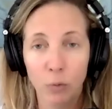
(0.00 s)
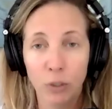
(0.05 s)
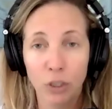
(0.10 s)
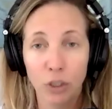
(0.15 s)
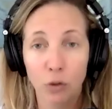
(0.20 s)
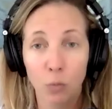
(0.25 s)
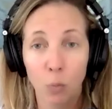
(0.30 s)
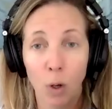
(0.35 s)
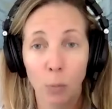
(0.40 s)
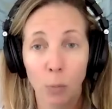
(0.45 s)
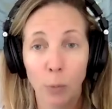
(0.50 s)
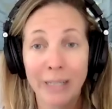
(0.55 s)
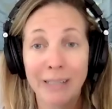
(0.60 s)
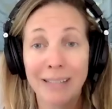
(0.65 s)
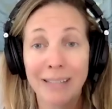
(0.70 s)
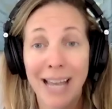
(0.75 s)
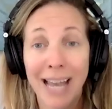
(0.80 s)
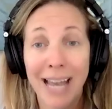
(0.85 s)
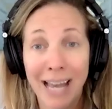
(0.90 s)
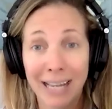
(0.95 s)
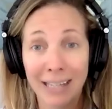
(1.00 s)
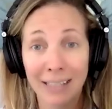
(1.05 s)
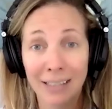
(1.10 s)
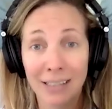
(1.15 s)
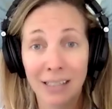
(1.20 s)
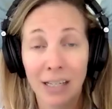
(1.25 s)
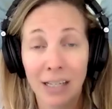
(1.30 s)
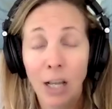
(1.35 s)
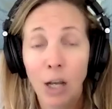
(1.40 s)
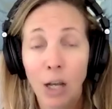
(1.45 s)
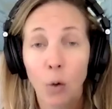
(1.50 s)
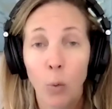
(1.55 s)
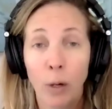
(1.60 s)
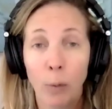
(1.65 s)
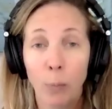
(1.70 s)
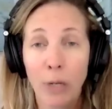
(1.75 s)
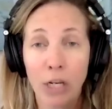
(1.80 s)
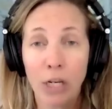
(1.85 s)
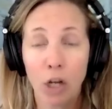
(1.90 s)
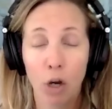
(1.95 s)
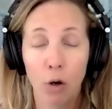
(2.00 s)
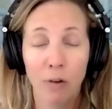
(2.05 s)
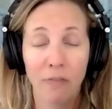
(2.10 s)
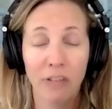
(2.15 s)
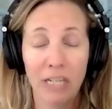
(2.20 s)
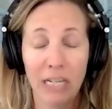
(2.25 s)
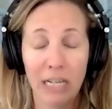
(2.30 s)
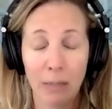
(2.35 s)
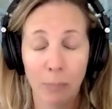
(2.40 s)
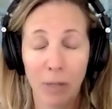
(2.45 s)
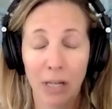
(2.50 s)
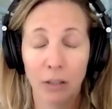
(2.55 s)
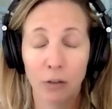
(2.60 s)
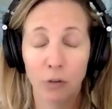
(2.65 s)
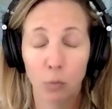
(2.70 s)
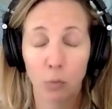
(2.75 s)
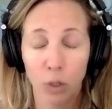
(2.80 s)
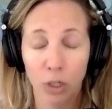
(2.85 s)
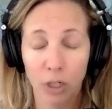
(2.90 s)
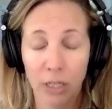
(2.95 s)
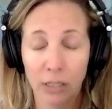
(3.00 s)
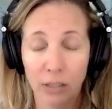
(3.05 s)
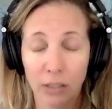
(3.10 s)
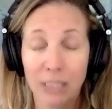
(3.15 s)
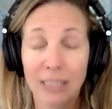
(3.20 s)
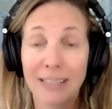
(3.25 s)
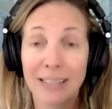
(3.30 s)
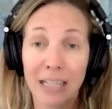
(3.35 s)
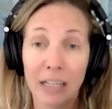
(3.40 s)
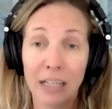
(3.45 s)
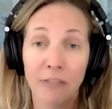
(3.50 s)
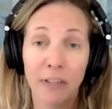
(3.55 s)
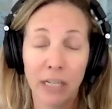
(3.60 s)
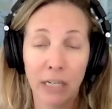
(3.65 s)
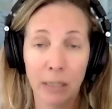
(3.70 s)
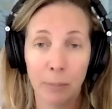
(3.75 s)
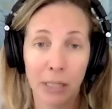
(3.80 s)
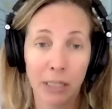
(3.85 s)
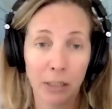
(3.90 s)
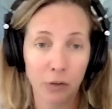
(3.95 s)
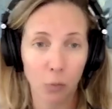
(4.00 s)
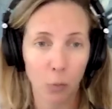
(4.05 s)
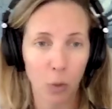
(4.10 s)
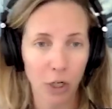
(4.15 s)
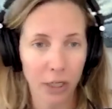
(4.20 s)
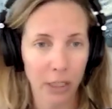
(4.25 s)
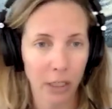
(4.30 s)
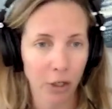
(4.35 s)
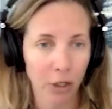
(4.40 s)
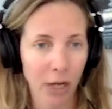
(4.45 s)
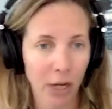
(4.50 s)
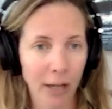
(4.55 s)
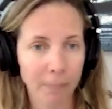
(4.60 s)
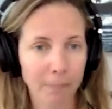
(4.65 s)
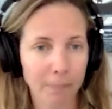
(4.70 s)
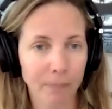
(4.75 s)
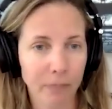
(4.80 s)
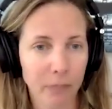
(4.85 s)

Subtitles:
which is what we test when we know if an email is working, to see if an email is working or not.